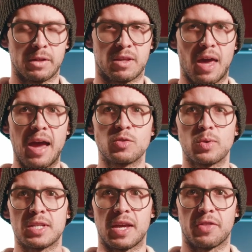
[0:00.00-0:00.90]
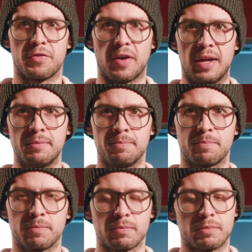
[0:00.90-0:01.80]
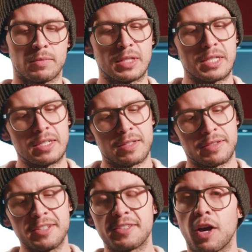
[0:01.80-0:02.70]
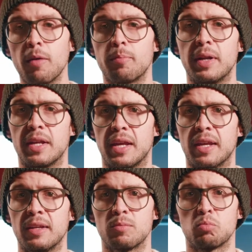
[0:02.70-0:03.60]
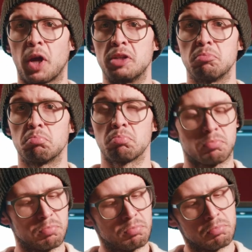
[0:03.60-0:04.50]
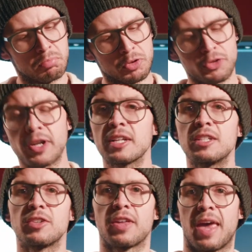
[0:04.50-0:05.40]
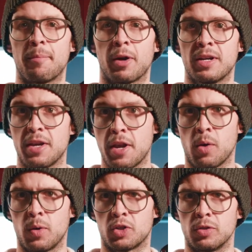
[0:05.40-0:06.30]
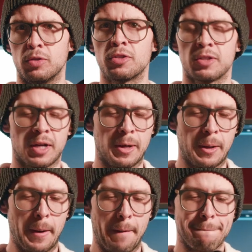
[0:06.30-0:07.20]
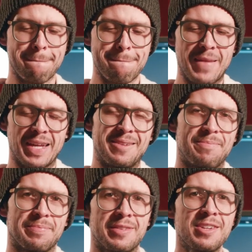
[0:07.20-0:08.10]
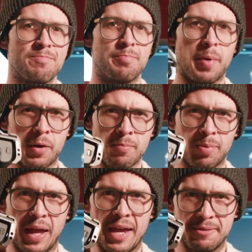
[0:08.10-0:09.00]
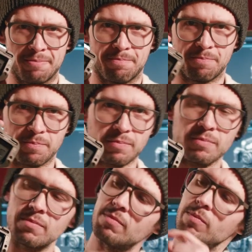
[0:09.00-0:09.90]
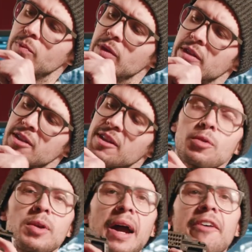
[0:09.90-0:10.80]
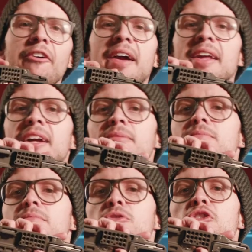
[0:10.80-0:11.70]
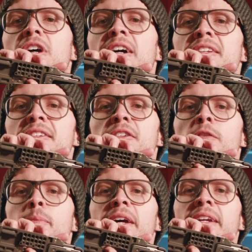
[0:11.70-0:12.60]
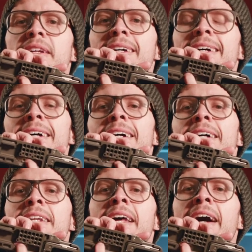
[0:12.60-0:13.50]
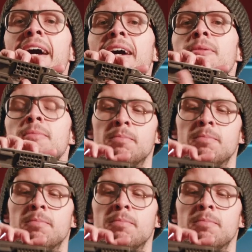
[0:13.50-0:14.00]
The cage went together fine. This top bit here went directly into the camera, no issues. This bottom plate, this little guy right here, shiny silver bit. Now,